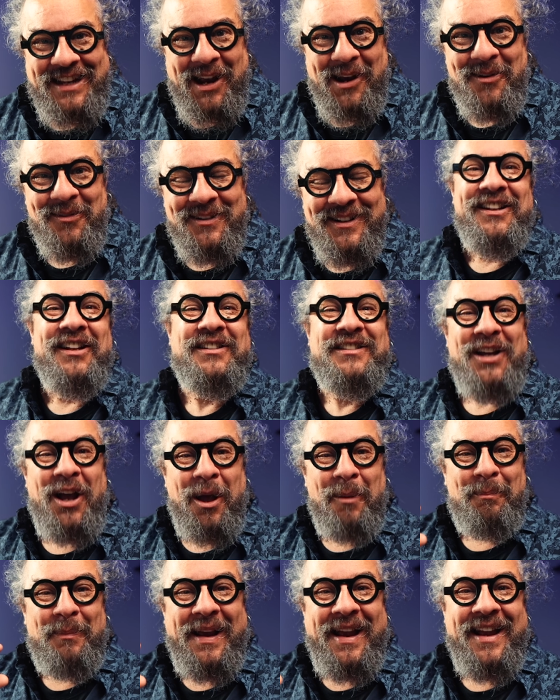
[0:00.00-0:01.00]
out the
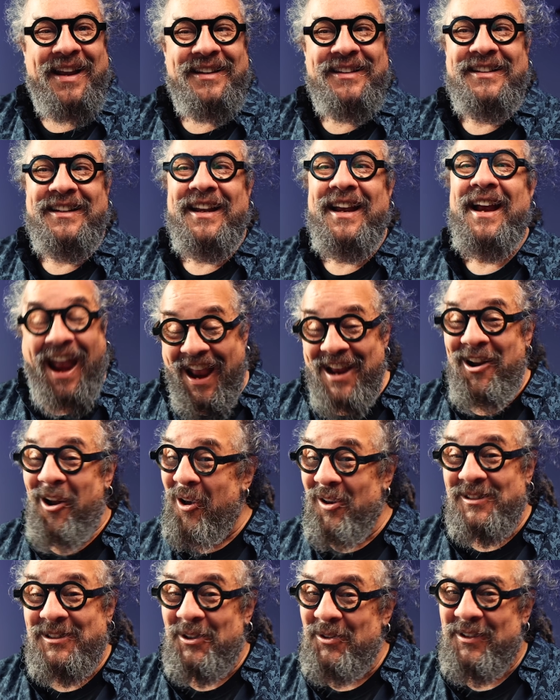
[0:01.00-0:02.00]
top end and
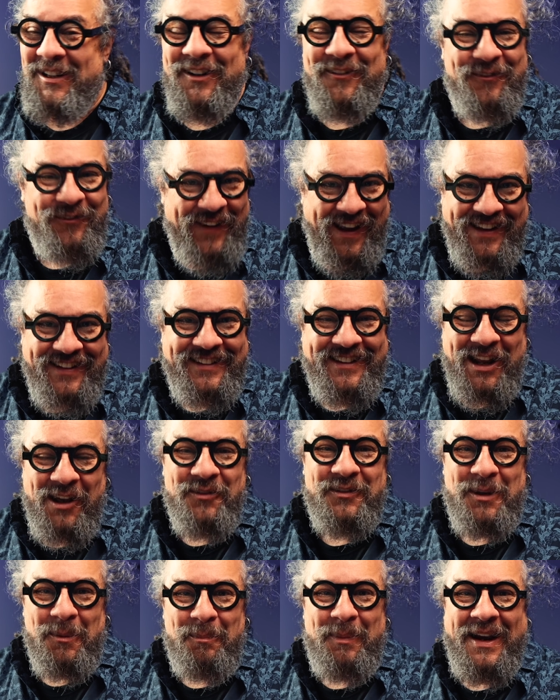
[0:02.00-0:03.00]
also can fatten
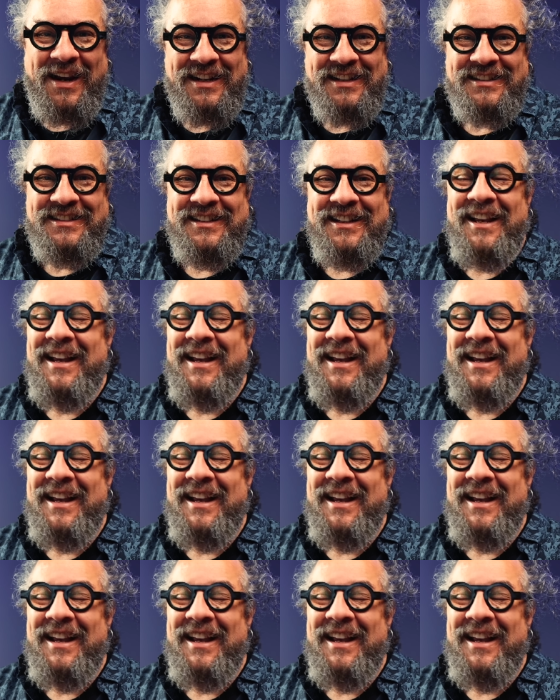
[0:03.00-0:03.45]
out the bass.